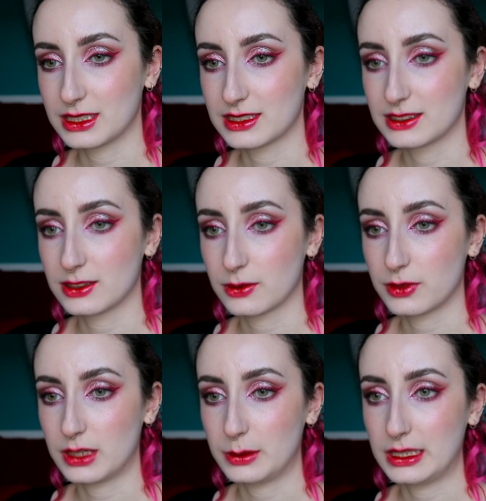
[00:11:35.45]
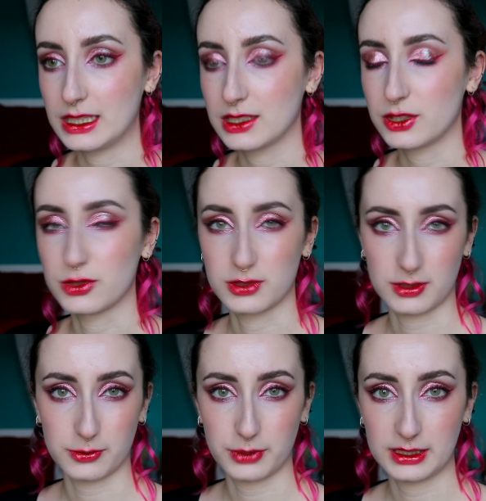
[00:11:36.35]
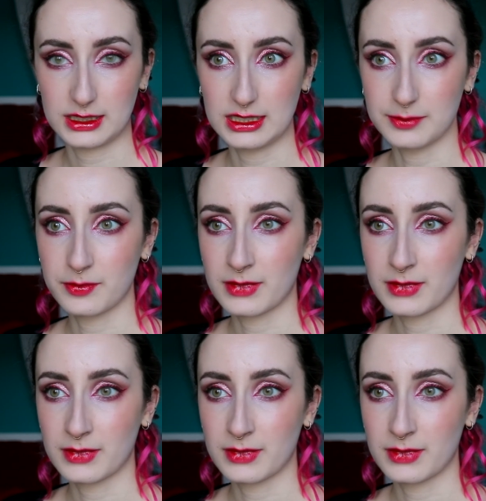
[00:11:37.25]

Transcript: it's not very user friendly.